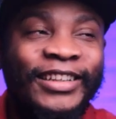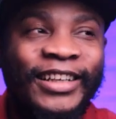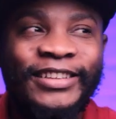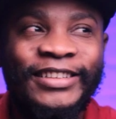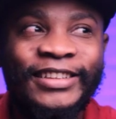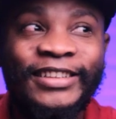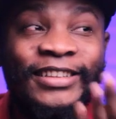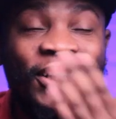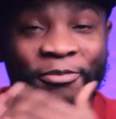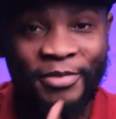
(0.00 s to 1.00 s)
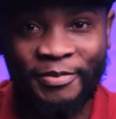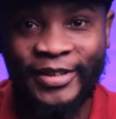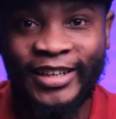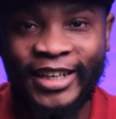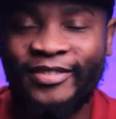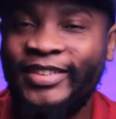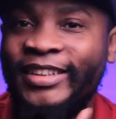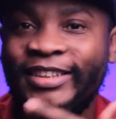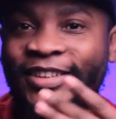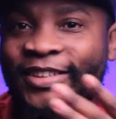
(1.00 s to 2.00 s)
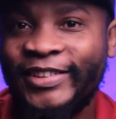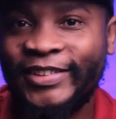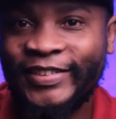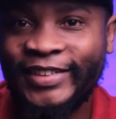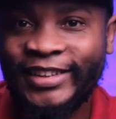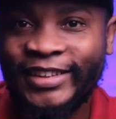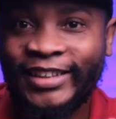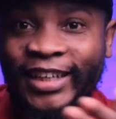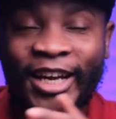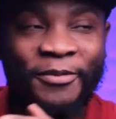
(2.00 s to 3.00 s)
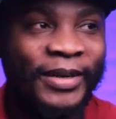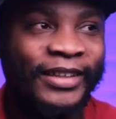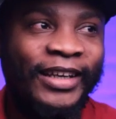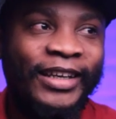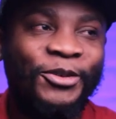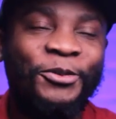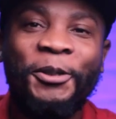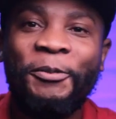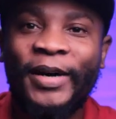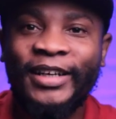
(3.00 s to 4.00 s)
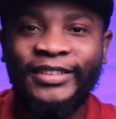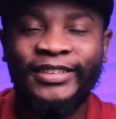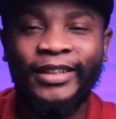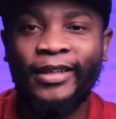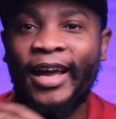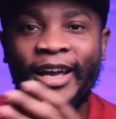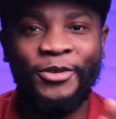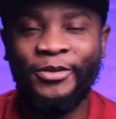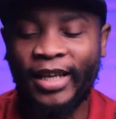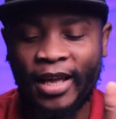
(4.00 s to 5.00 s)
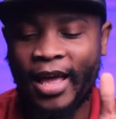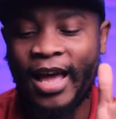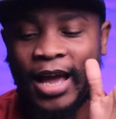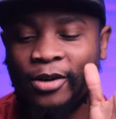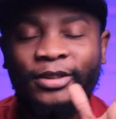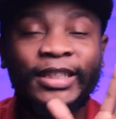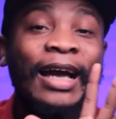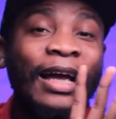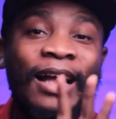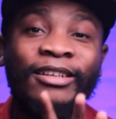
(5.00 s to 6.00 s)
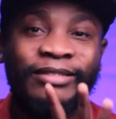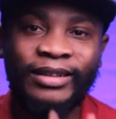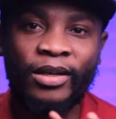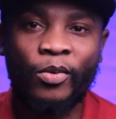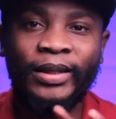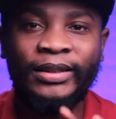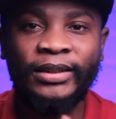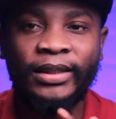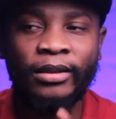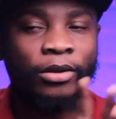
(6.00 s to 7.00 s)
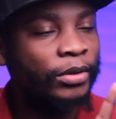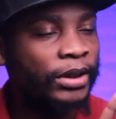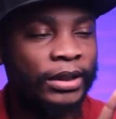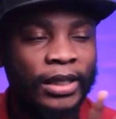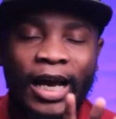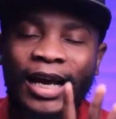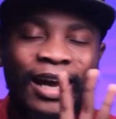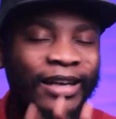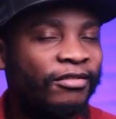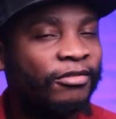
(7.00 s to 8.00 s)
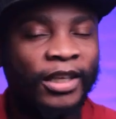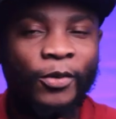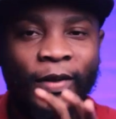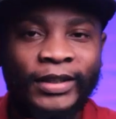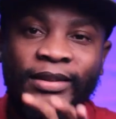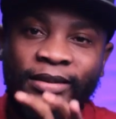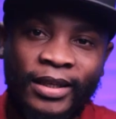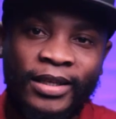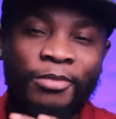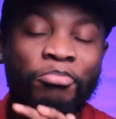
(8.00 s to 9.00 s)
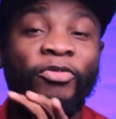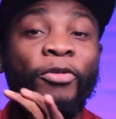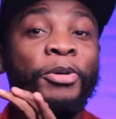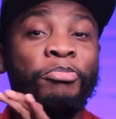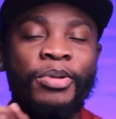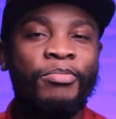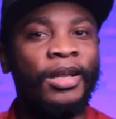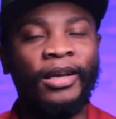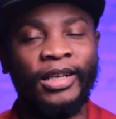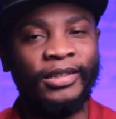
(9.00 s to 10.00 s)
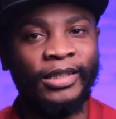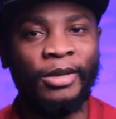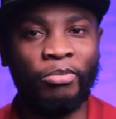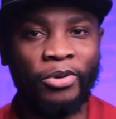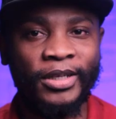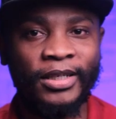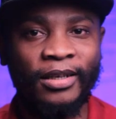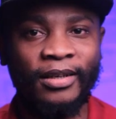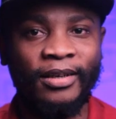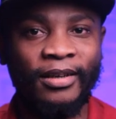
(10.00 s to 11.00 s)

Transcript: That it doesn't sound biblical, that there's no juju in it. But hey, who am I to say? I don't... Because I can't track what he's saying. Notice, I can't track what he's saying from a biblical standpoint.